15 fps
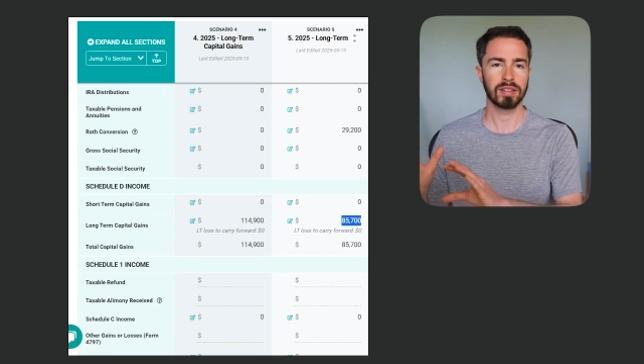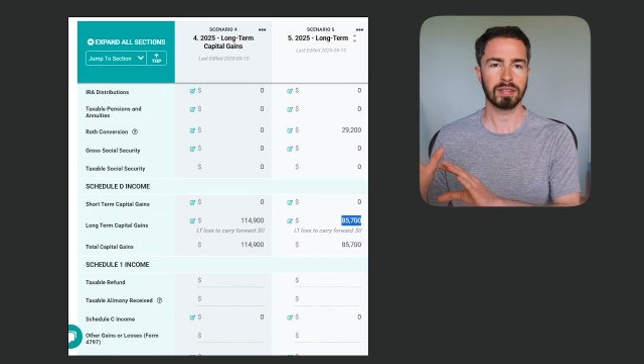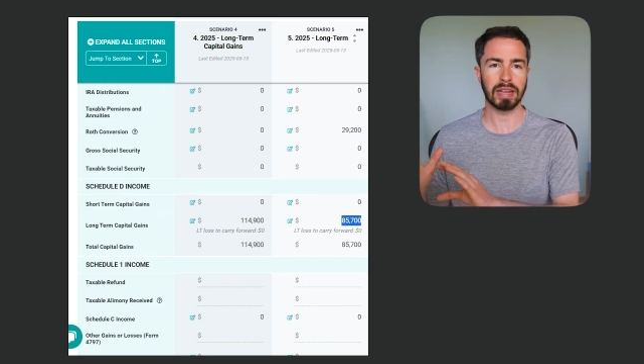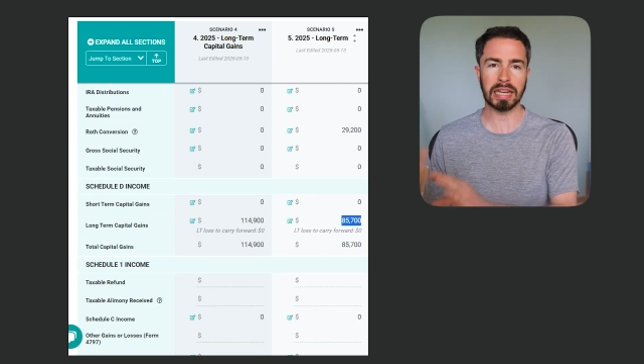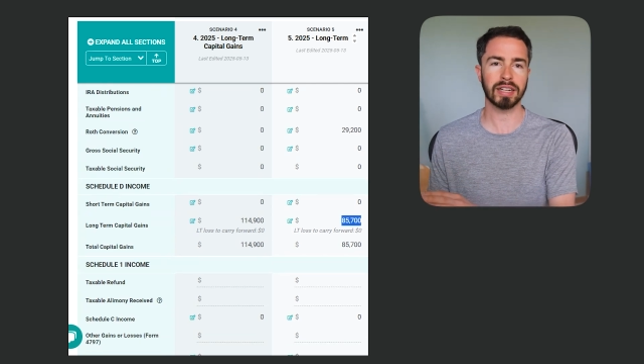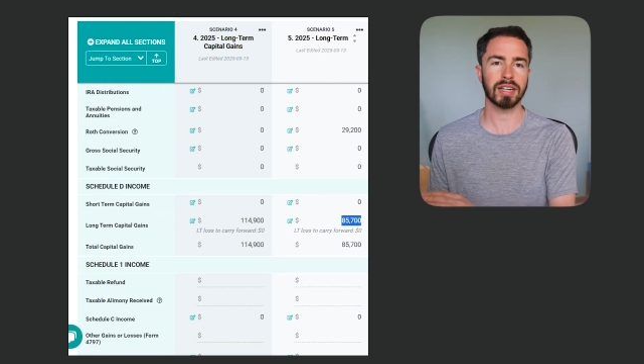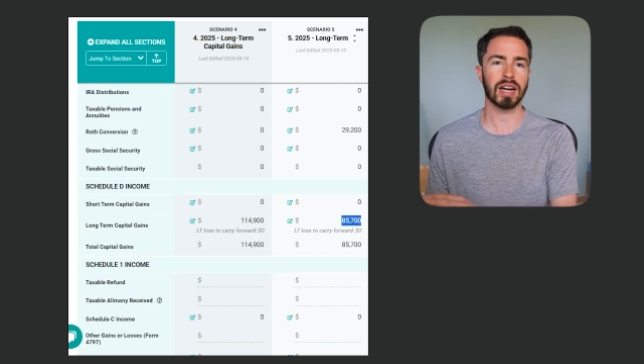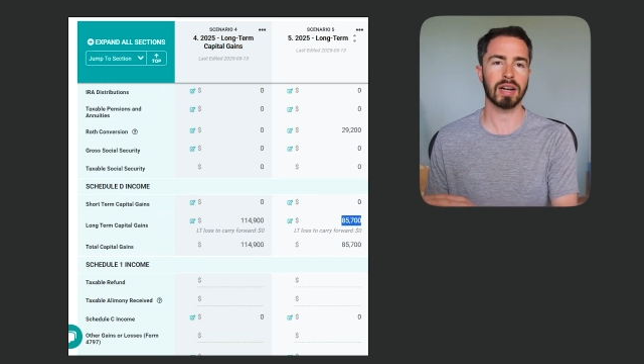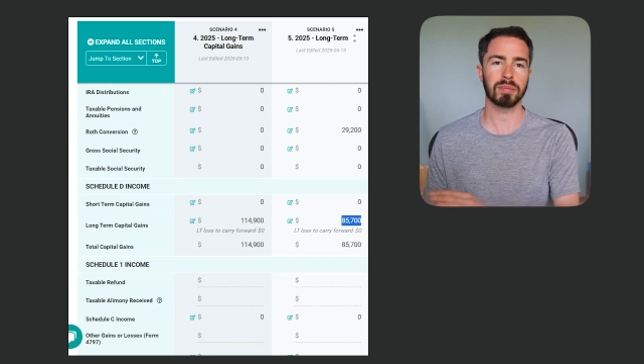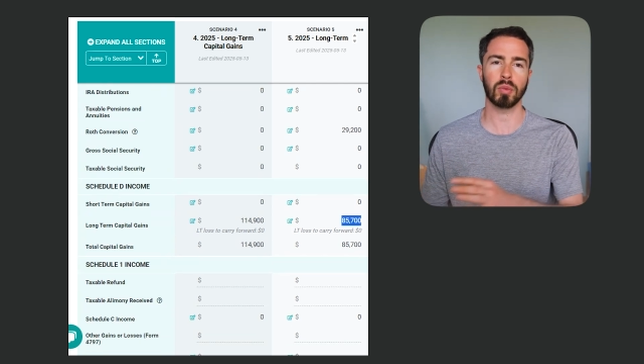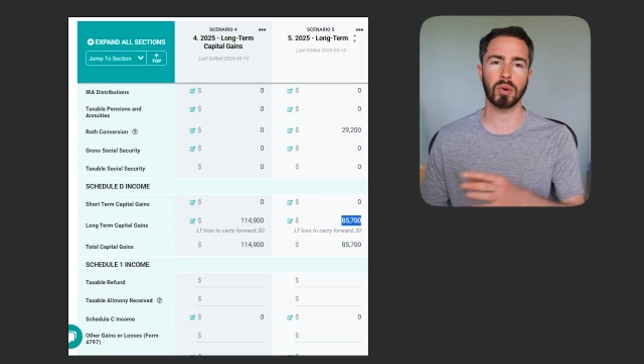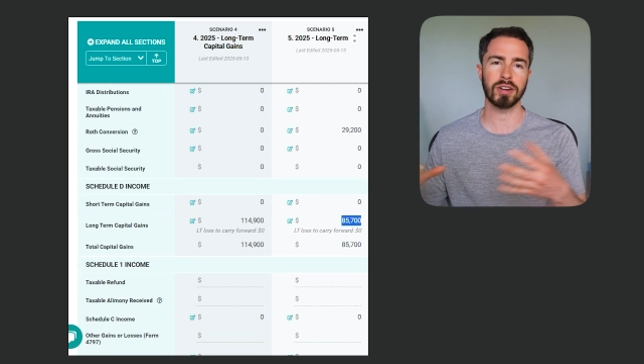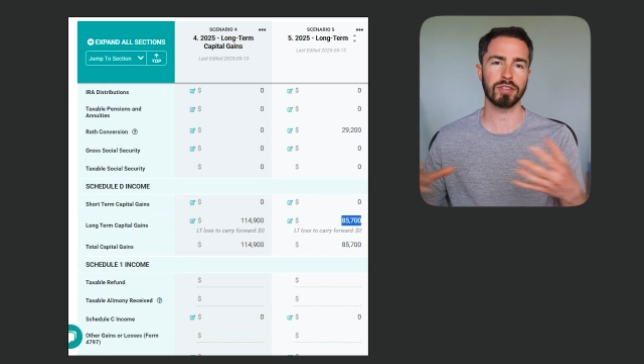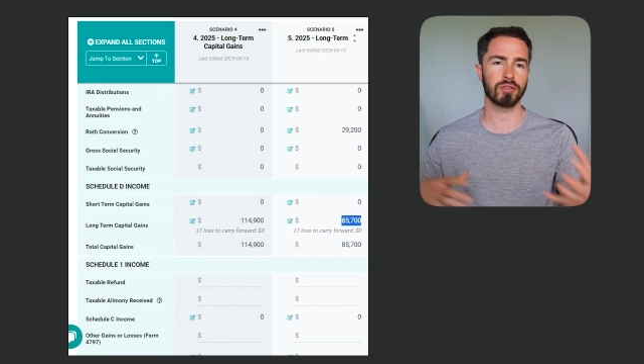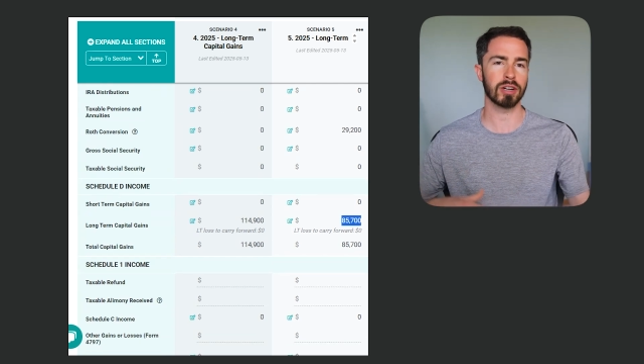income.
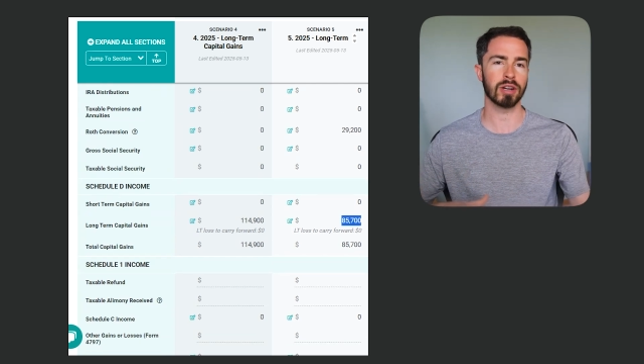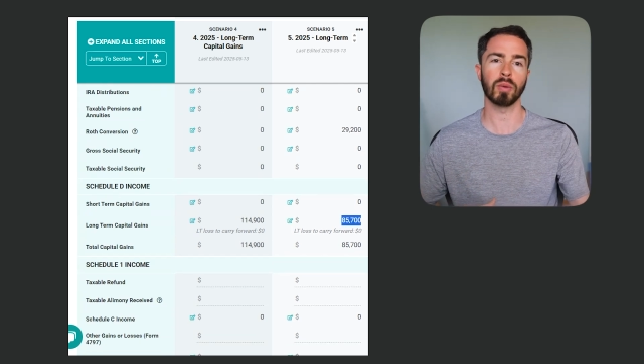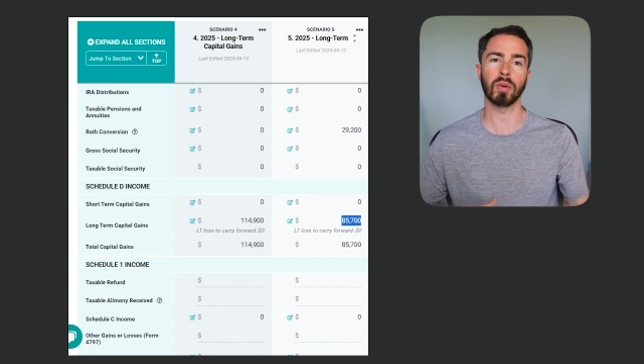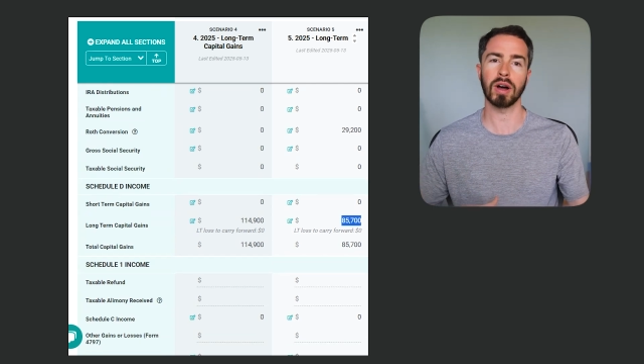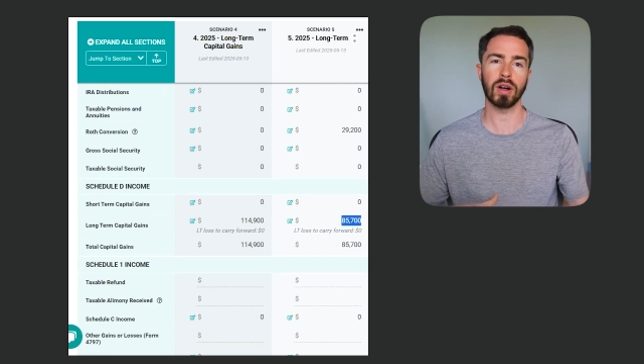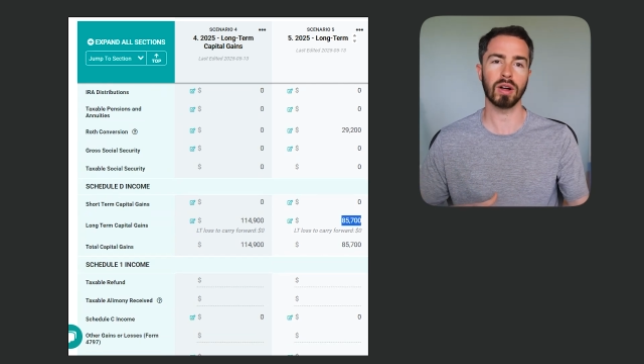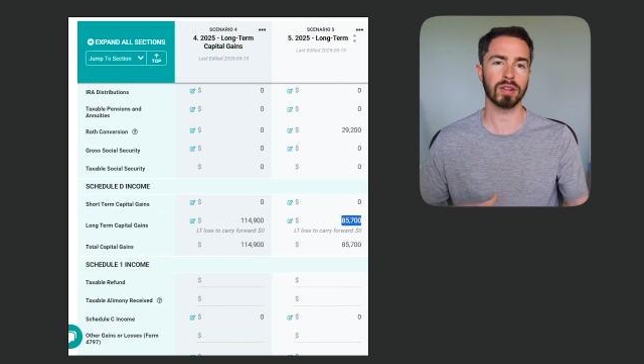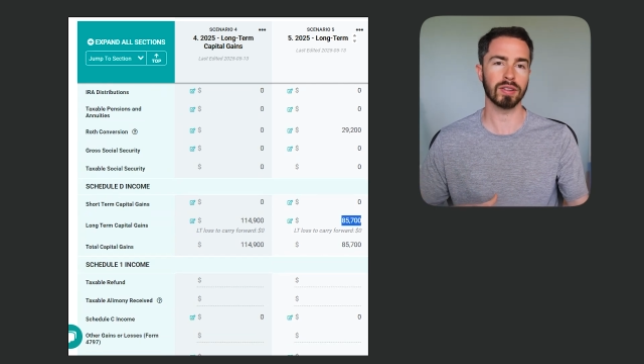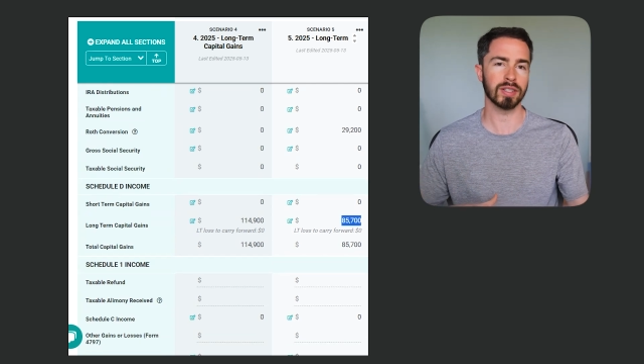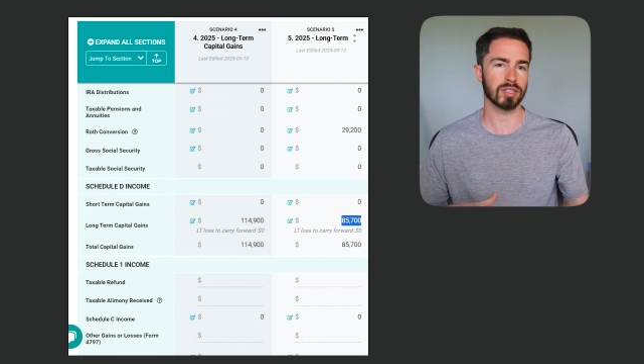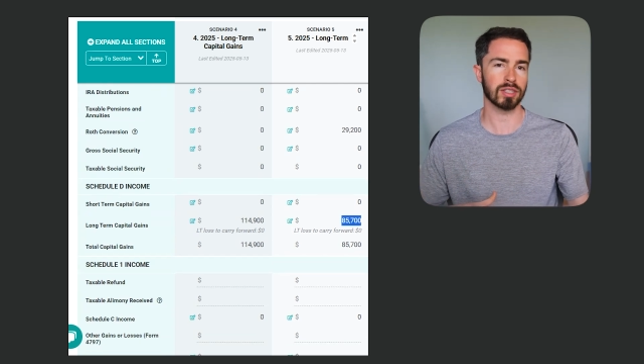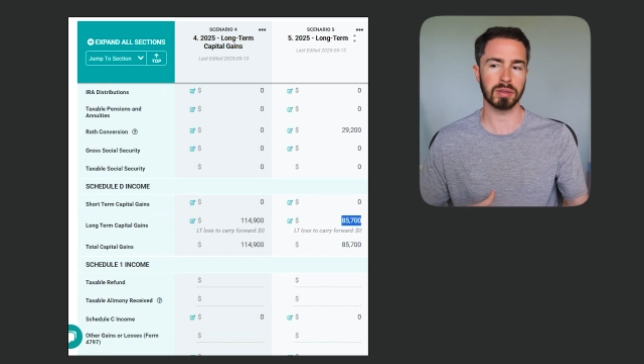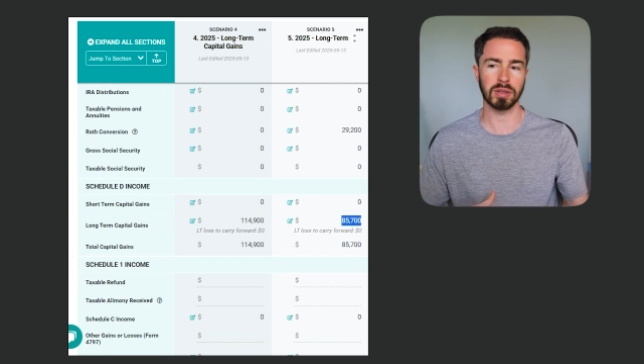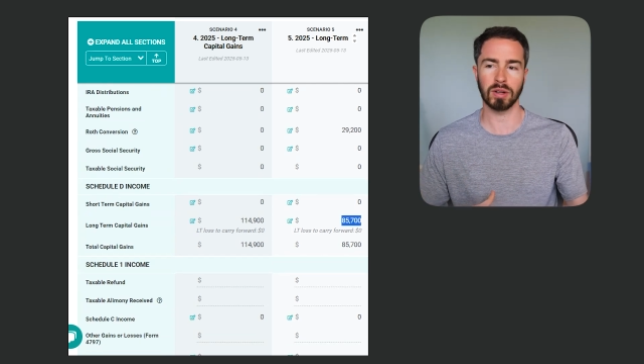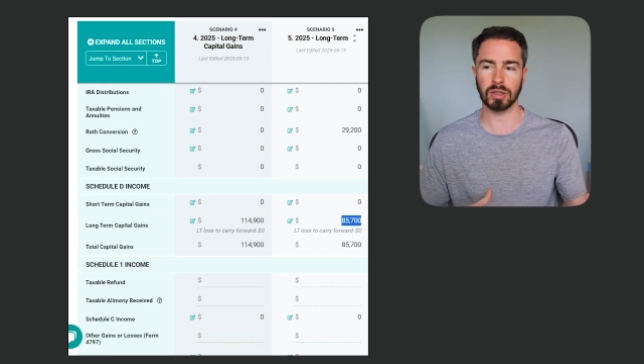What if we didn't want all this
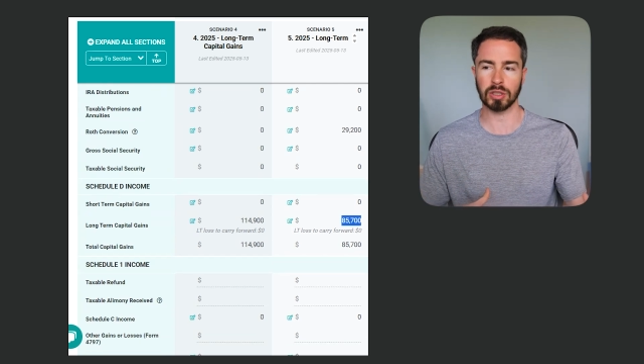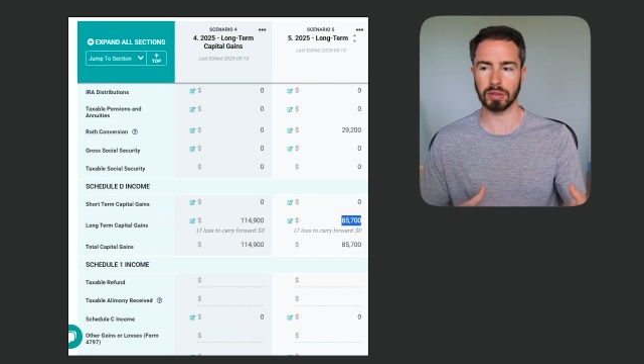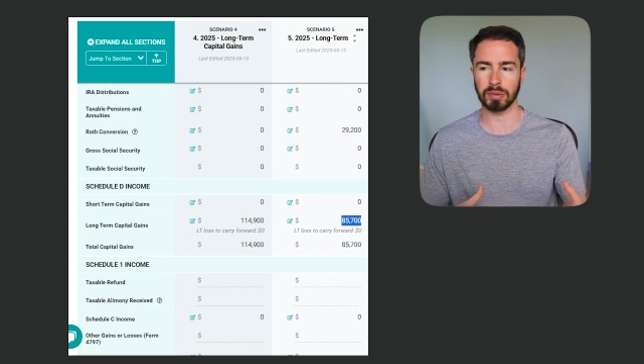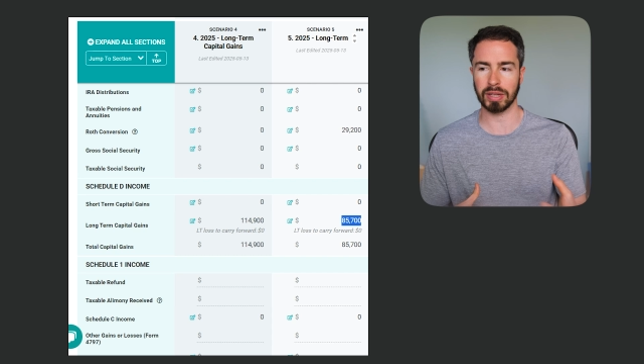to be long-term